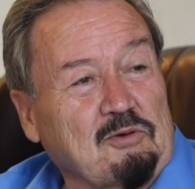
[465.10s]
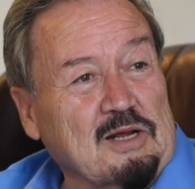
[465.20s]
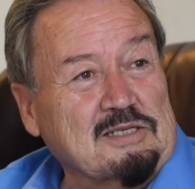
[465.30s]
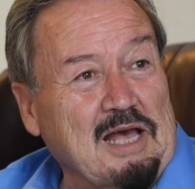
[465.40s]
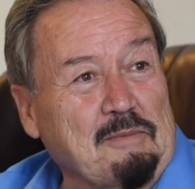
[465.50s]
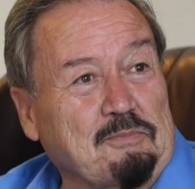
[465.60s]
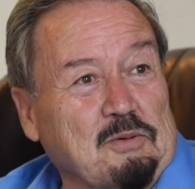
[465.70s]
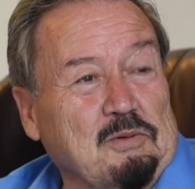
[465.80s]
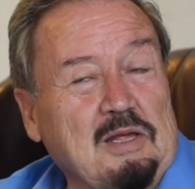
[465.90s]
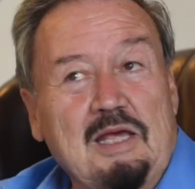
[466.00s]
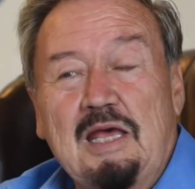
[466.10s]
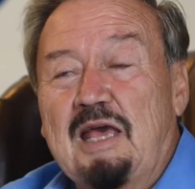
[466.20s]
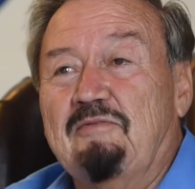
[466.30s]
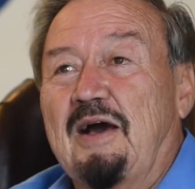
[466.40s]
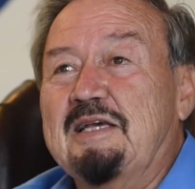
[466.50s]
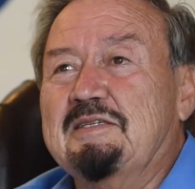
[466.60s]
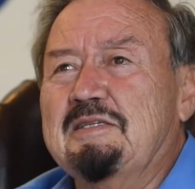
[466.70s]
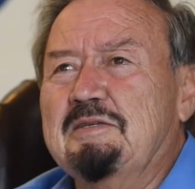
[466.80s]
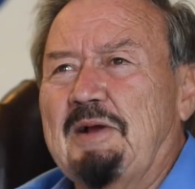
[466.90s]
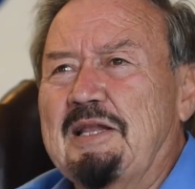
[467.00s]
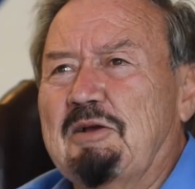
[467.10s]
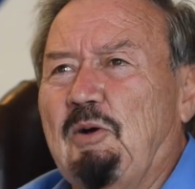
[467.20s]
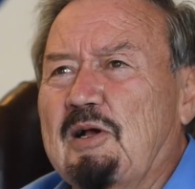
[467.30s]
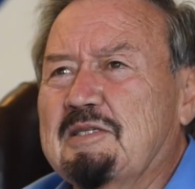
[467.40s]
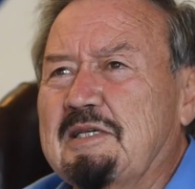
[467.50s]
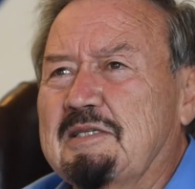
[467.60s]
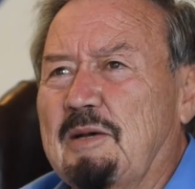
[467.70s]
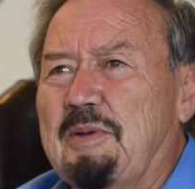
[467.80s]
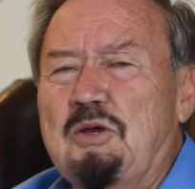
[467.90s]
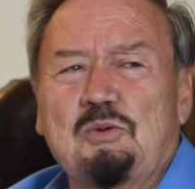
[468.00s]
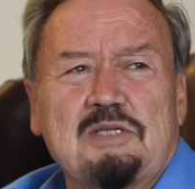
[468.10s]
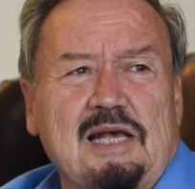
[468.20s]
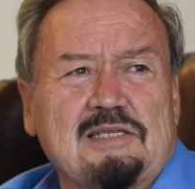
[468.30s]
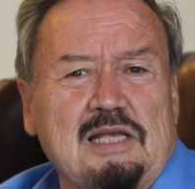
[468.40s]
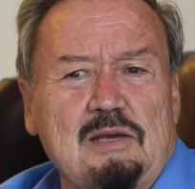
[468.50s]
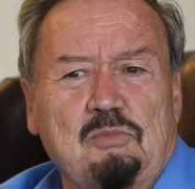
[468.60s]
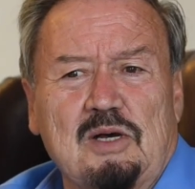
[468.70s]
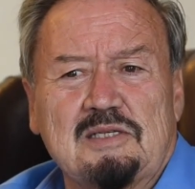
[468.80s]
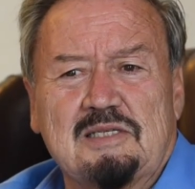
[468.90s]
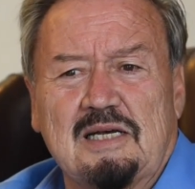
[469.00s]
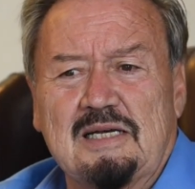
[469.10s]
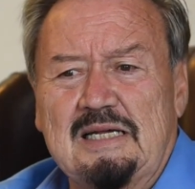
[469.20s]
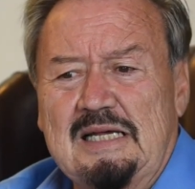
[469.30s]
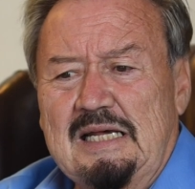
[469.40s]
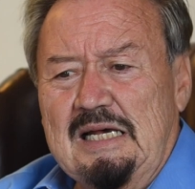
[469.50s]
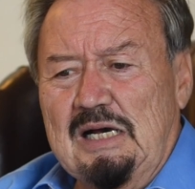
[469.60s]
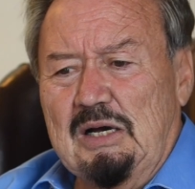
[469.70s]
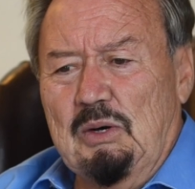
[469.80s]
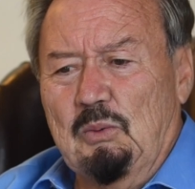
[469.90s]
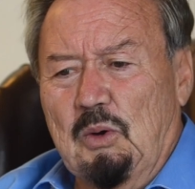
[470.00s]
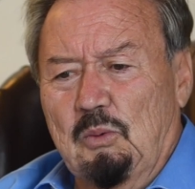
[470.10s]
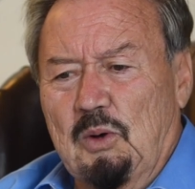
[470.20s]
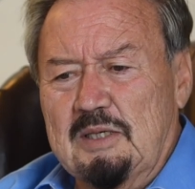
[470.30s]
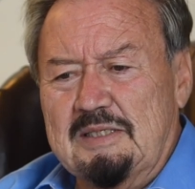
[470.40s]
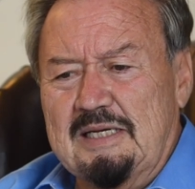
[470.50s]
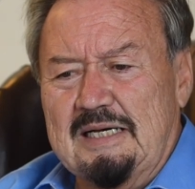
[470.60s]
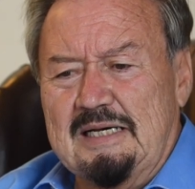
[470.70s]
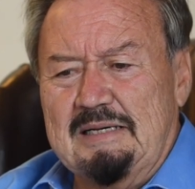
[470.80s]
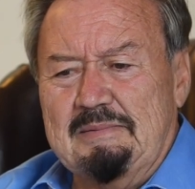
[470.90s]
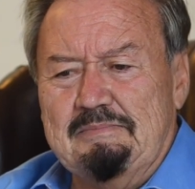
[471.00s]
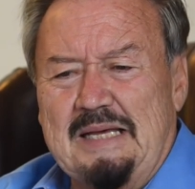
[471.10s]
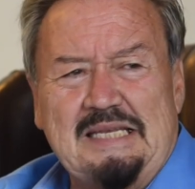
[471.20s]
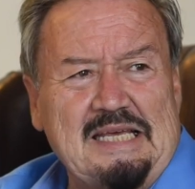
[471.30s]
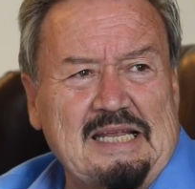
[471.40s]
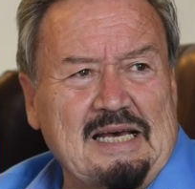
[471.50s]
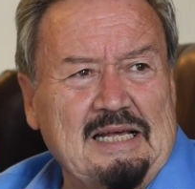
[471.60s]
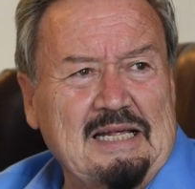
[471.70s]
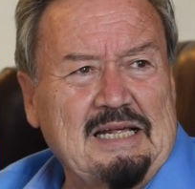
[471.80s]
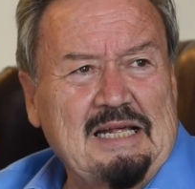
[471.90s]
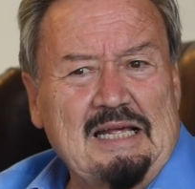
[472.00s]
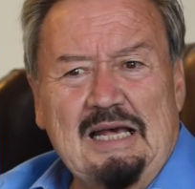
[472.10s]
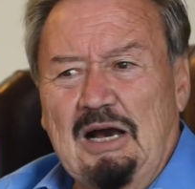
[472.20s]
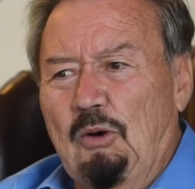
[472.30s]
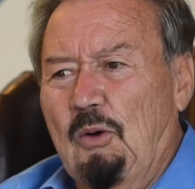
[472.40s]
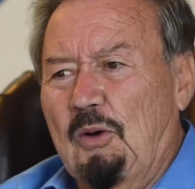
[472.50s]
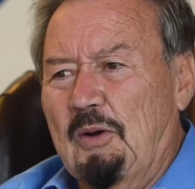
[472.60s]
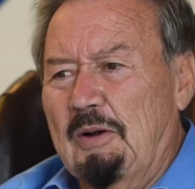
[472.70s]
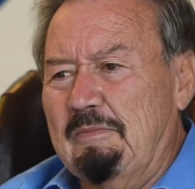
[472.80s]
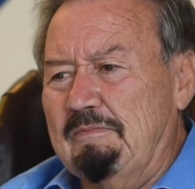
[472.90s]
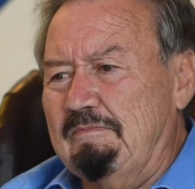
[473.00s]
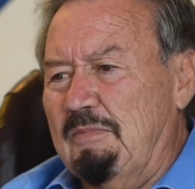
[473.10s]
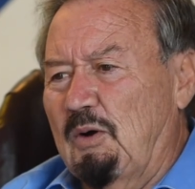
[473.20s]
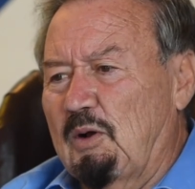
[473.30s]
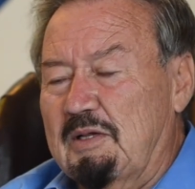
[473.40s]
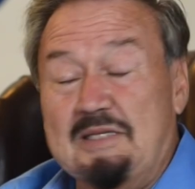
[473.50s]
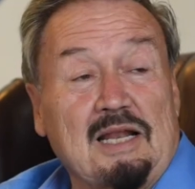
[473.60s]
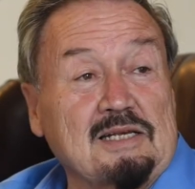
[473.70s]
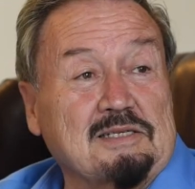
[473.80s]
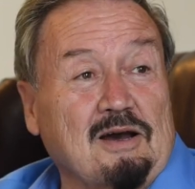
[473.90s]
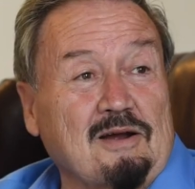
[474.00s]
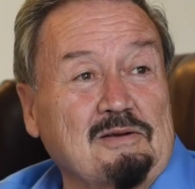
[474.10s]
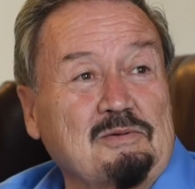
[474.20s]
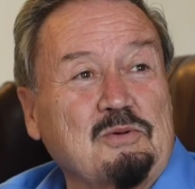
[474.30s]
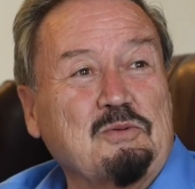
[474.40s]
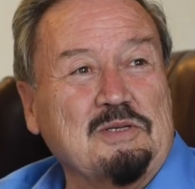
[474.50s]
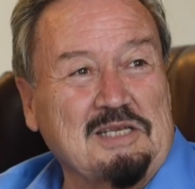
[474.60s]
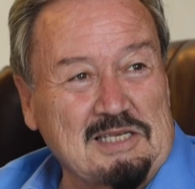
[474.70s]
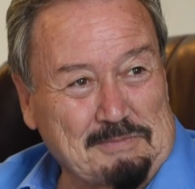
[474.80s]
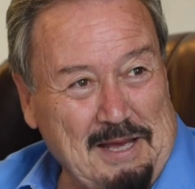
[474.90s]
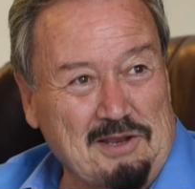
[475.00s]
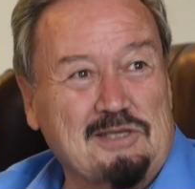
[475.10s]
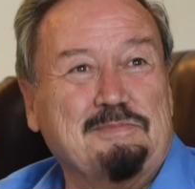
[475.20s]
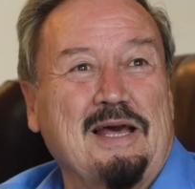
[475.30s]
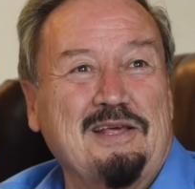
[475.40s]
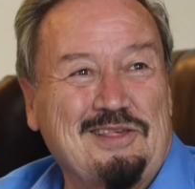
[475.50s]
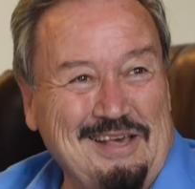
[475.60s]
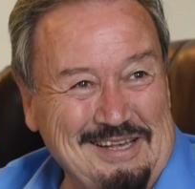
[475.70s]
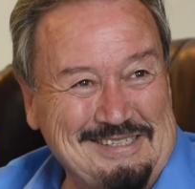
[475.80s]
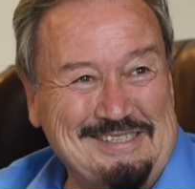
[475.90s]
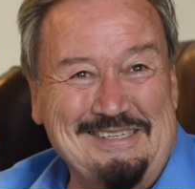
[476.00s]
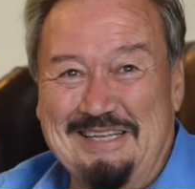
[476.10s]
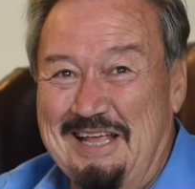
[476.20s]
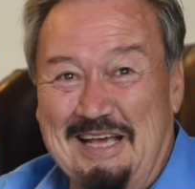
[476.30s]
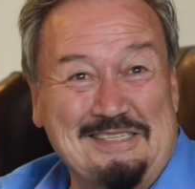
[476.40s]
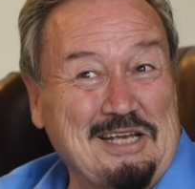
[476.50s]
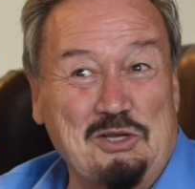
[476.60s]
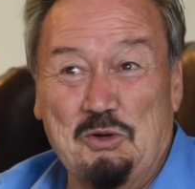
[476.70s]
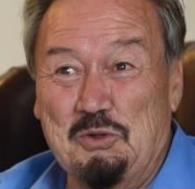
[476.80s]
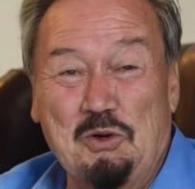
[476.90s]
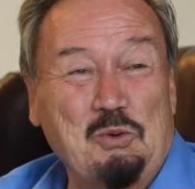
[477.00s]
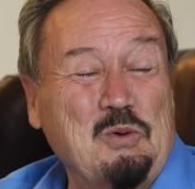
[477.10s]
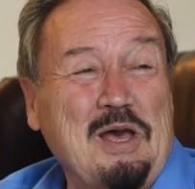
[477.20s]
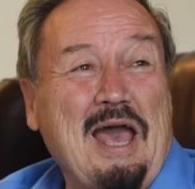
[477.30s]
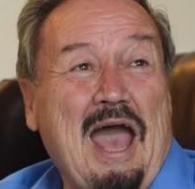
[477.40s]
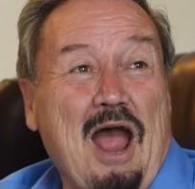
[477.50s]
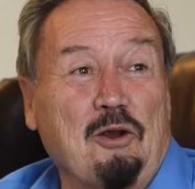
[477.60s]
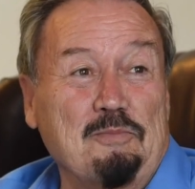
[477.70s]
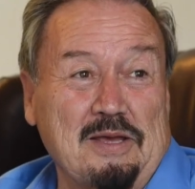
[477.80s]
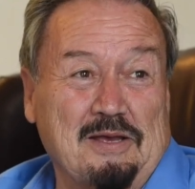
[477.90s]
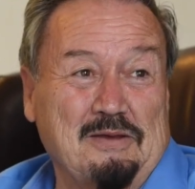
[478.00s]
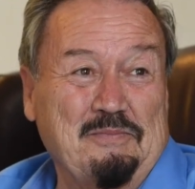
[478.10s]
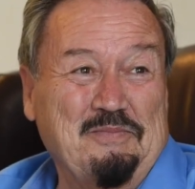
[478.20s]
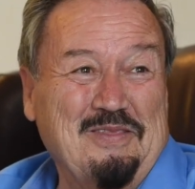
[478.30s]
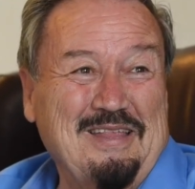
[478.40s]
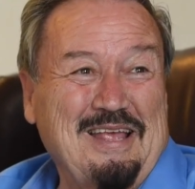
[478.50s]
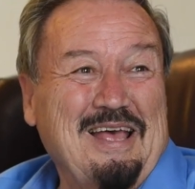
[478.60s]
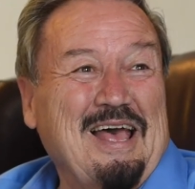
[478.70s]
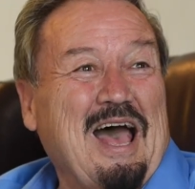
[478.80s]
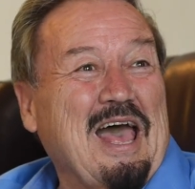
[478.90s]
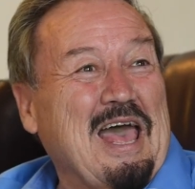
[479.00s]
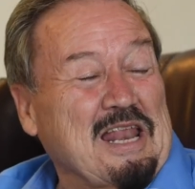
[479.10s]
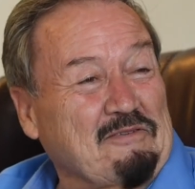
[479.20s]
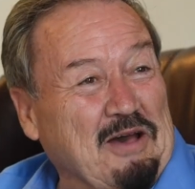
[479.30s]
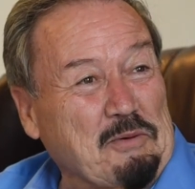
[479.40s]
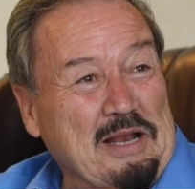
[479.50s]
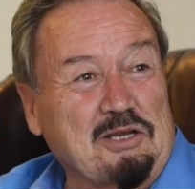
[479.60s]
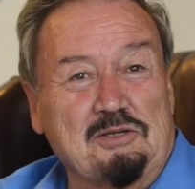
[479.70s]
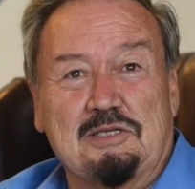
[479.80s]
for example if I read across somebody whose last name was uh, was uh, Medina or or Salazar, would you see Spanish? Spanish, yes. I'd say no, no, Arabic. And if I ran